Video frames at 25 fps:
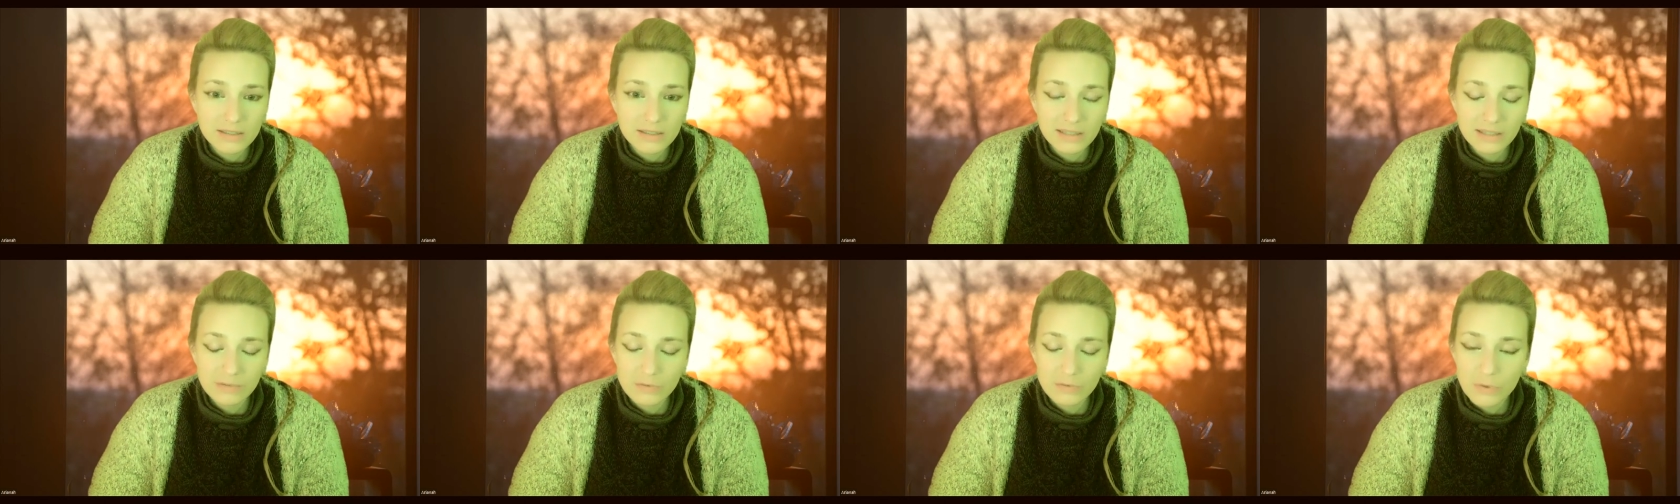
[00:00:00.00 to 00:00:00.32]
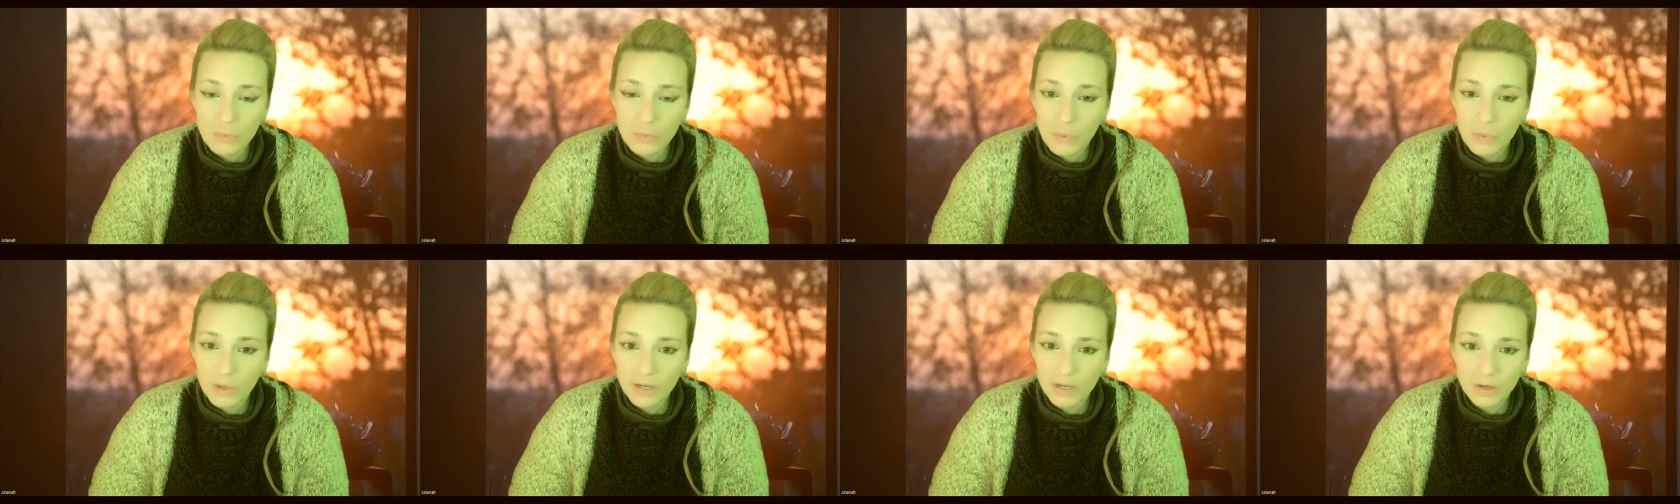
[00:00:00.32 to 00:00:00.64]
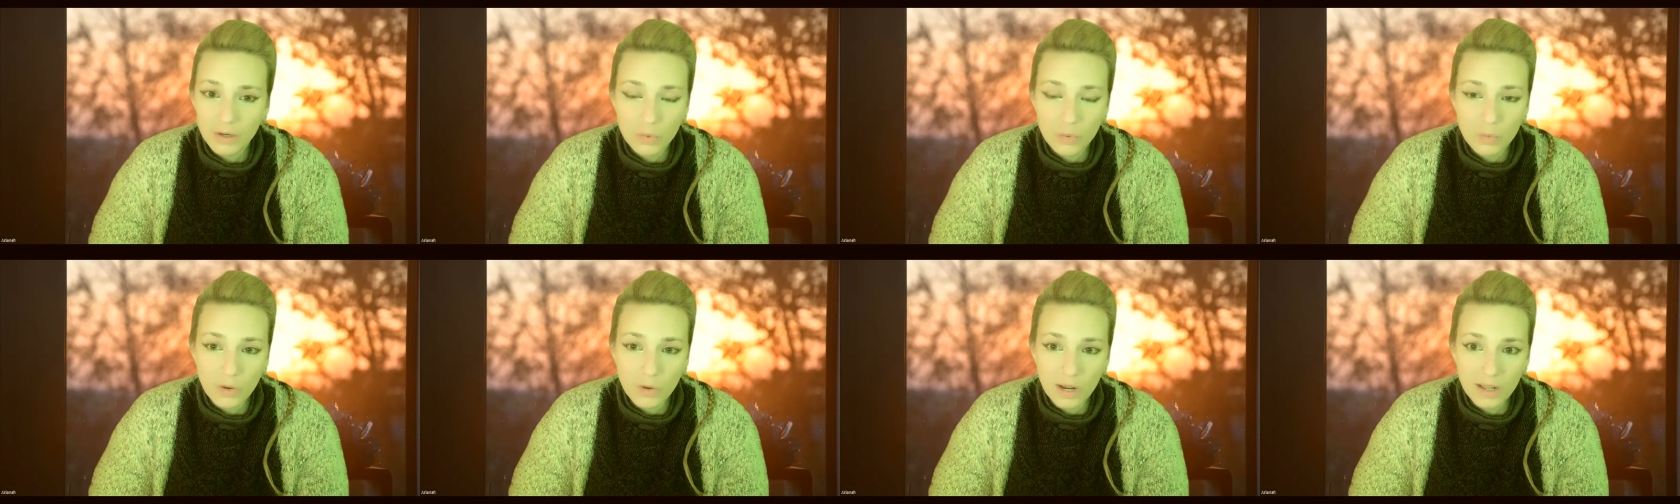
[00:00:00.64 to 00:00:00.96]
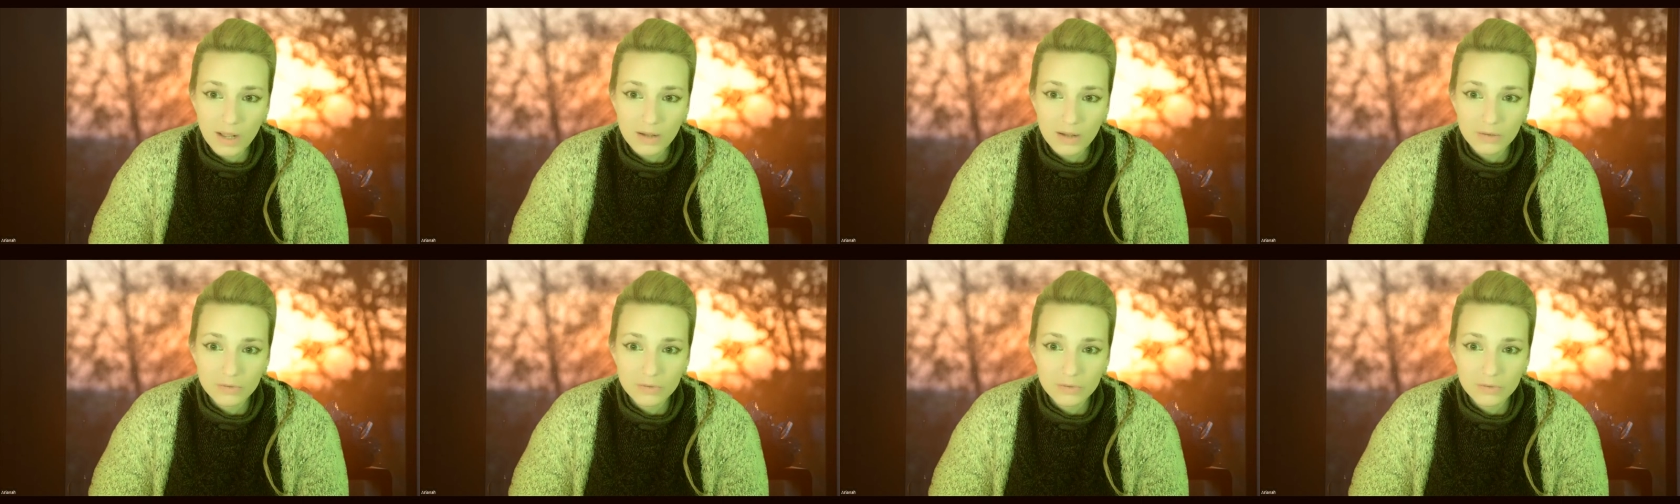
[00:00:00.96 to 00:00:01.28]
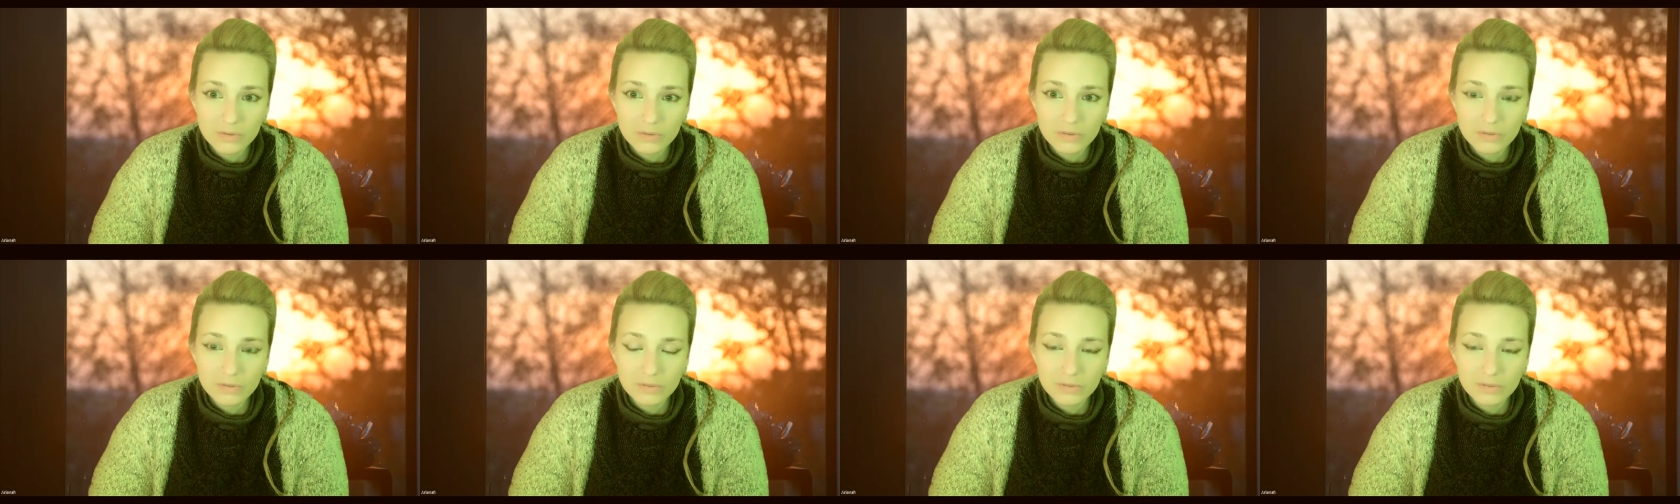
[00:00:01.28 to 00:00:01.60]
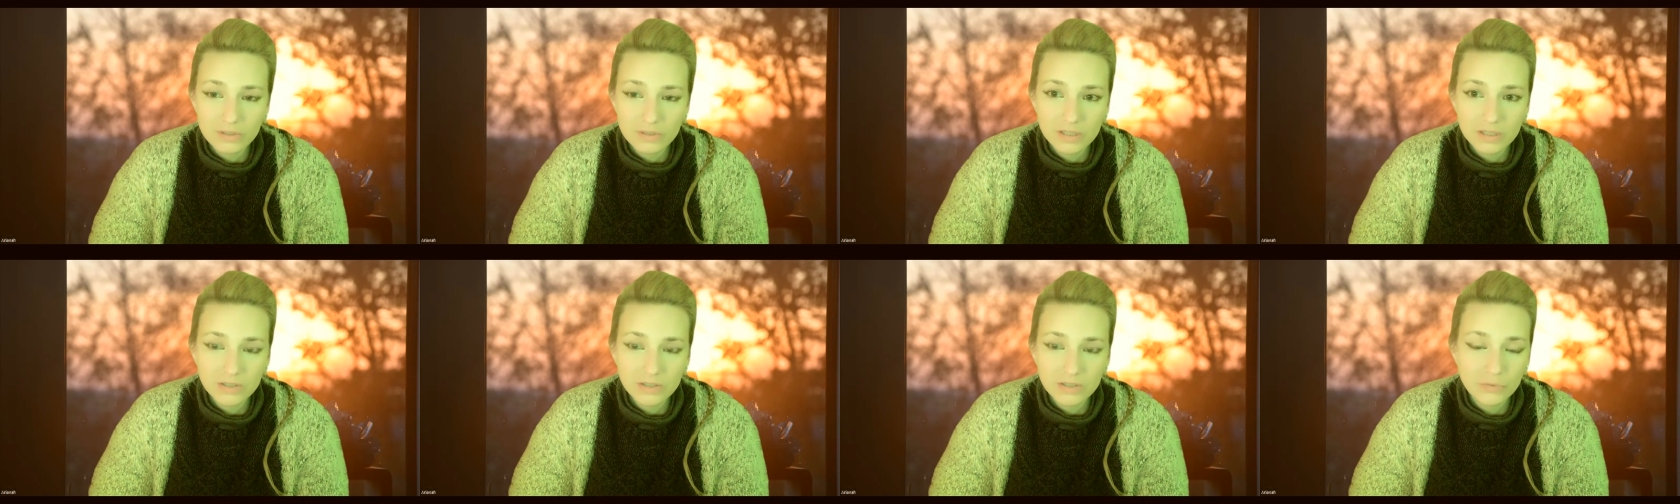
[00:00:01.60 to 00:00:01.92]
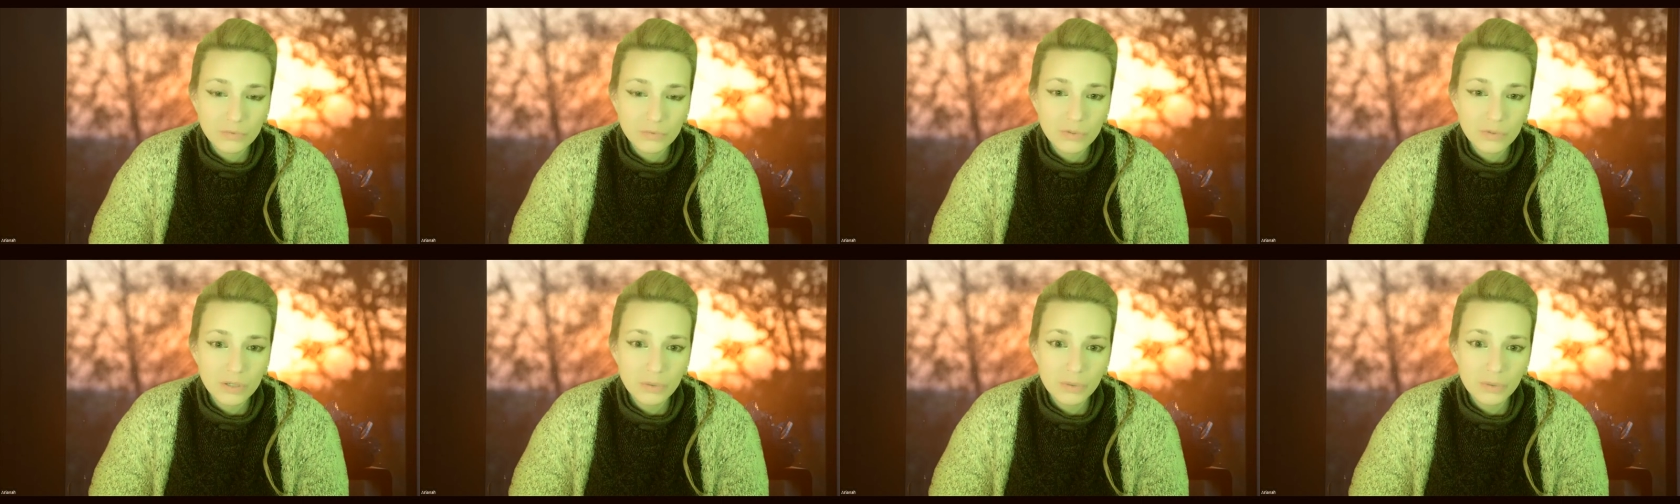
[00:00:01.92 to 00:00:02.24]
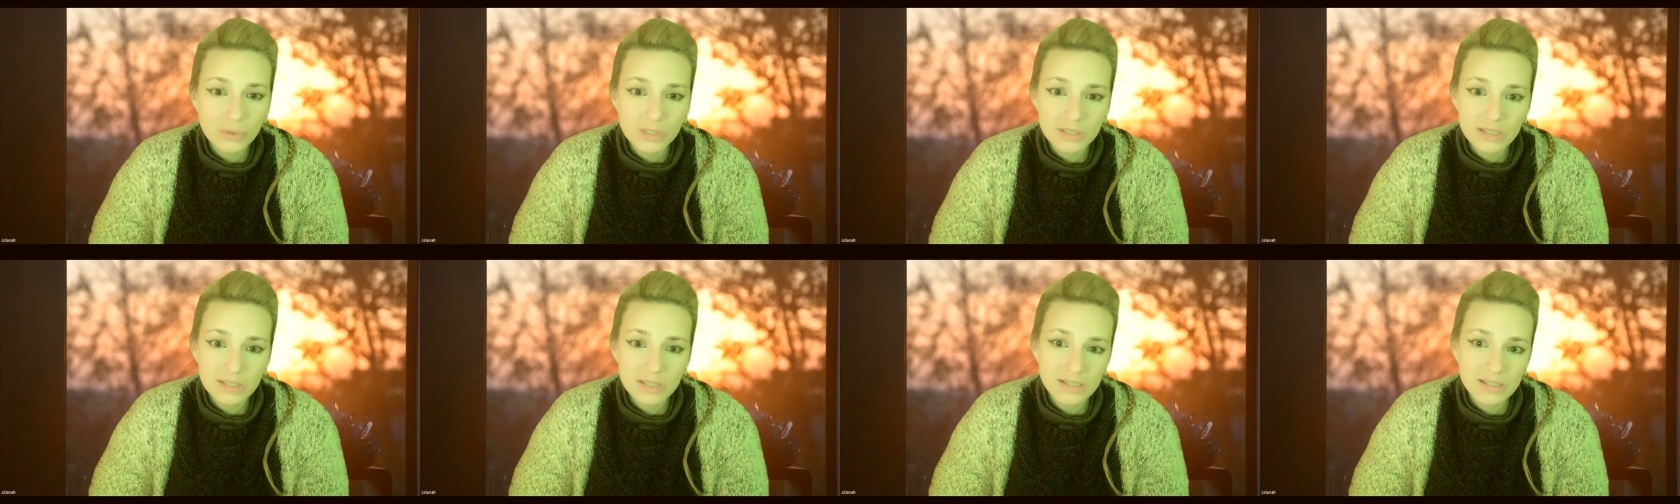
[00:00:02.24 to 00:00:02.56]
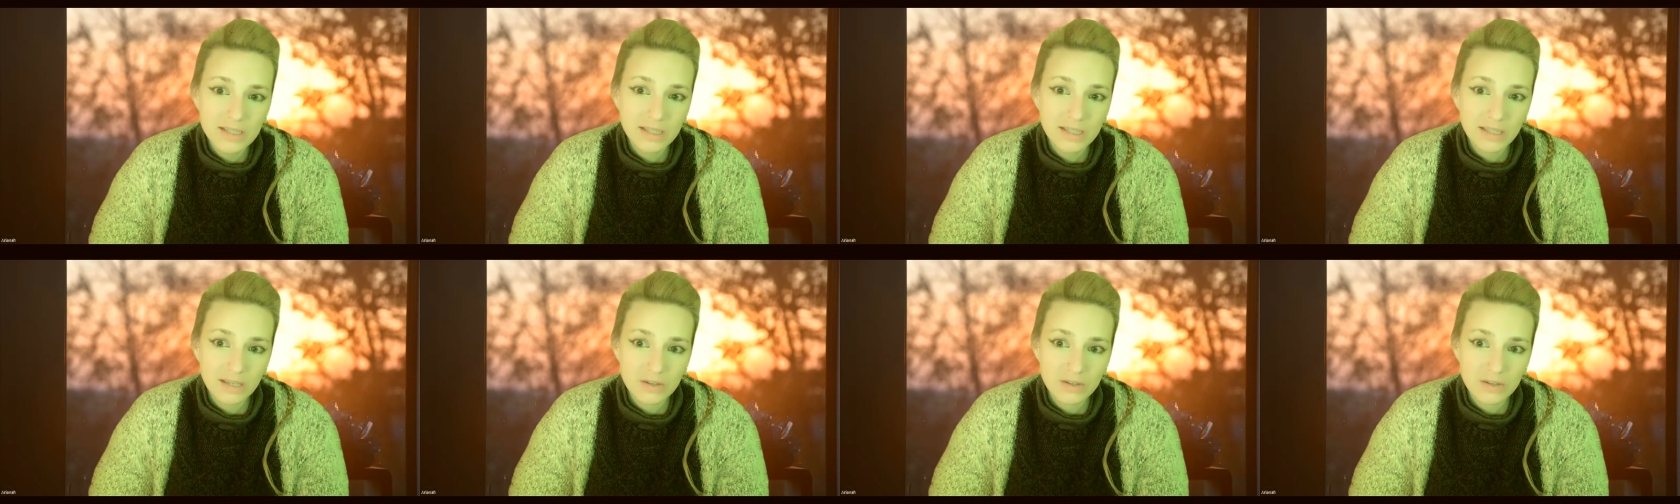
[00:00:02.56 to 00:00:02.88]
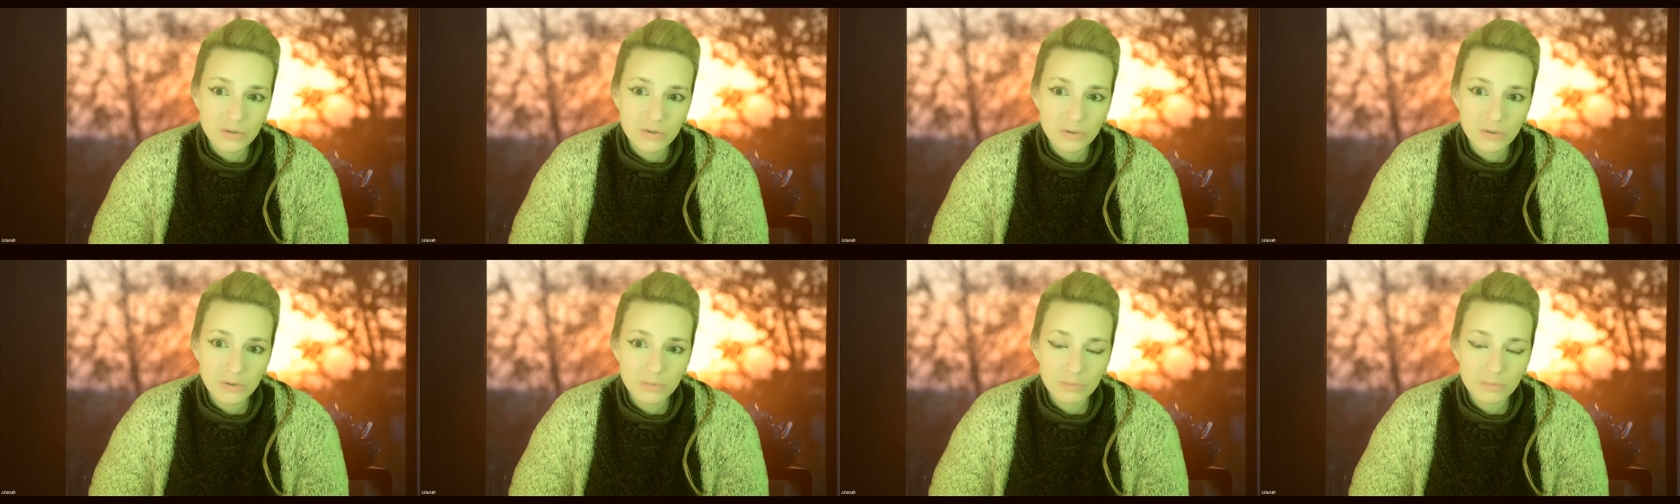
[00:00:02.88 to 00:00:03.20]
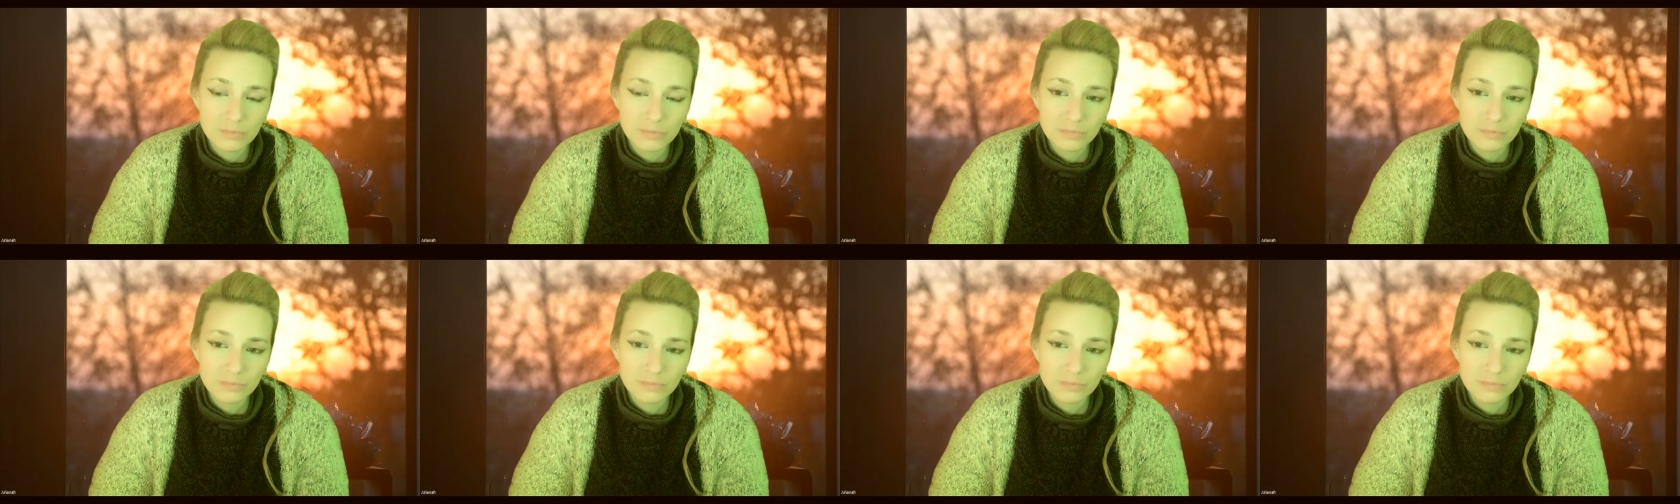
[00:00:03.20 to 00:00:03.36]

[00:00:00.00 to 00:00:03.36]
everywhere around its frequency signature